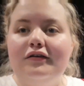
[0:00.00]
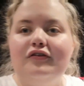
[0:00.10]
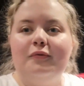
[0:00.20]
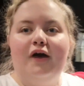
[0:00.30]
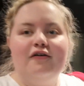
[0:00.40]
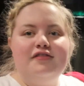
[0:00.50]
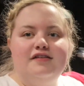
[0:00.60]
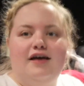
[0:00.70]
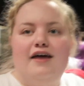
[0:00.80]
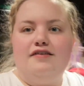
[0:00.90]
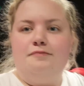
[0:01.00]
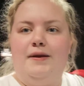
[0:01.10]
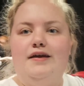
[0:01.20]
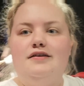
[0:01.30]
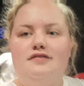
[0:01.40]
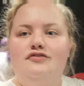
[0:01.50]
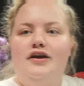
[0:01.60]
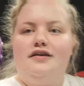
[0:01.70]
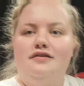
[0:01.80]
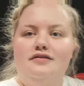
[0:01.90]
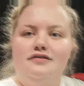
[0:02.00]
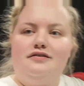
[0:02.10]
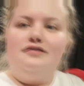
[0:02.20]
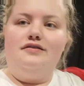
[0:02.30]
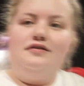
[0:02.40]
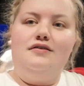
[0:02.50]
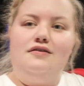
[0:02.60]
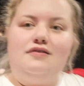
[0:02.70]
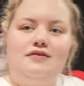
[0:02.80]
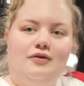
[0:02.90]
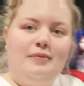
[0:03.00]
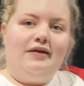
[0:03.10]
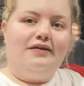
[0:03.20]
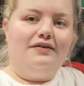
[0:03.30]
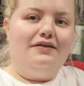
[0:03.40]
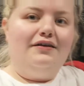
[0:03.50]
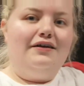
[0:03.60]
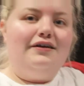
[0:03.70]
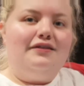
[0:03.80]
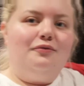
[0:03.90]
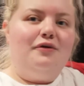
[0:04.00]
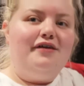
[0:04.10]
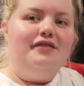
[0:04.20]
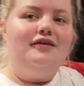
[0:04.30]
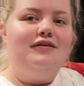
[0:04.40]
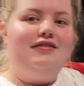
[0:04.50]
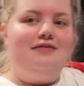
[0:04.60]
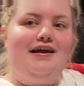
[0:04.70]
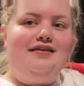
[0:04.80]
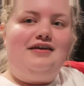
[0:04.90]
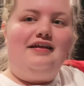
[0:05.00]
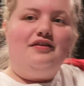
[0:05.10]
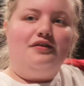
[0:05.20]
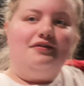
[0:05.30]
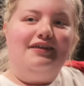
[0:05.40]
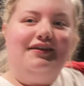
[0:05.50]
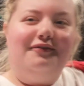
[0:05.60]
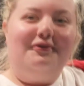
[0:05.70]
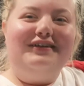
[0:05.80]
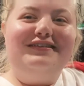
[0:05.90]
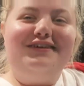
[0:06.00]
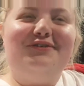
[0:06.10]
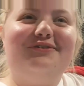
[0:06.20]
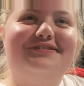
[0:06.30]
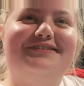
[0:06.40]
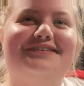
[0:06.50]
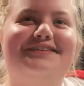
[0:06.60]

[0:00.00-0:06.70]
So we are in the tech space. Jane, come here. We're in the in the in the in the in the what is it called?